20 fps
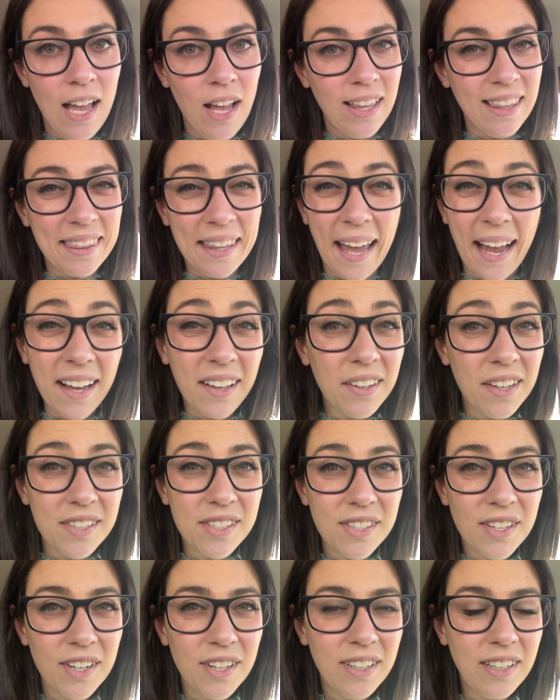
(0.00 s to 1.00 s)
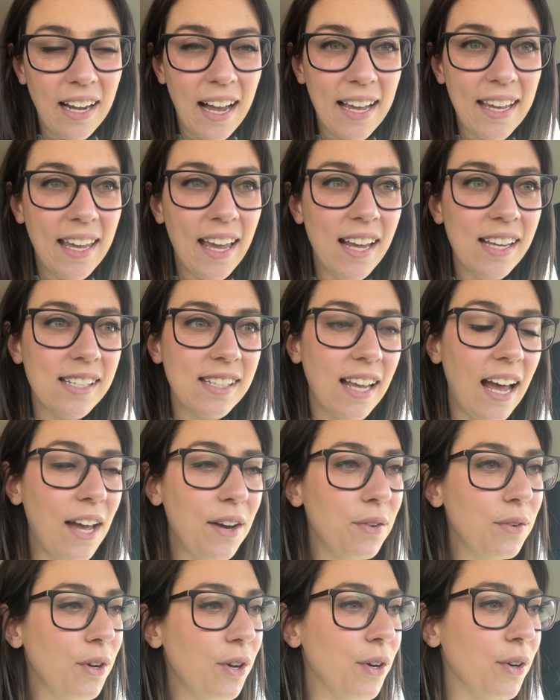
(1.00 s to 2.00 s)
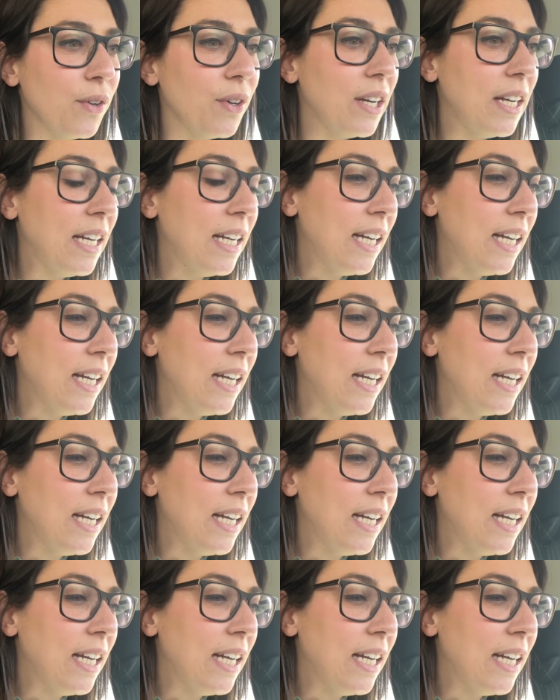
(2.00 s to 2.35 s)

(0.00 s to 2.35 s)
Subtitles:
lackluster, I guess. I don't know.